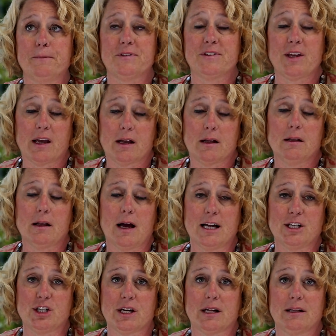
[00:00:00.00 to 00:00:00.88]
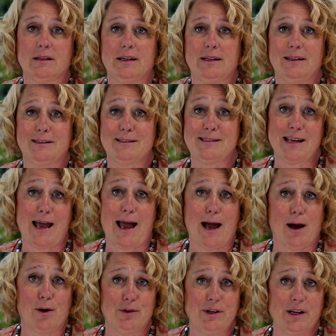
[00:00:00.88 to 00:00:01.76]
psychologically
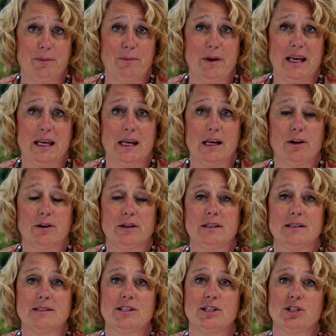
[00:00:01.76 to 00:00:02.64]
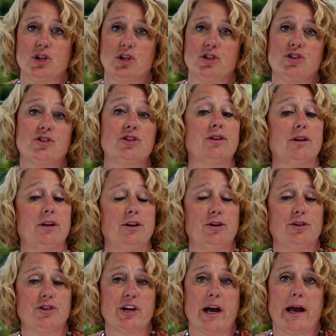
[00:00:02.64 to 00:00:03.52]
sound and making good decisions, then
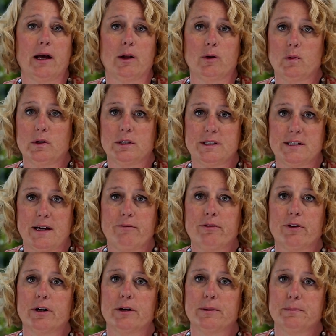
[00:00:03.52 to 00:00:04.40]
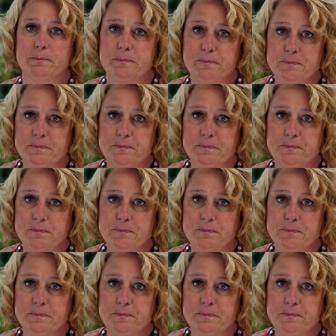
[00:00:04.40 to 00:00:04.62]
your child will suffer.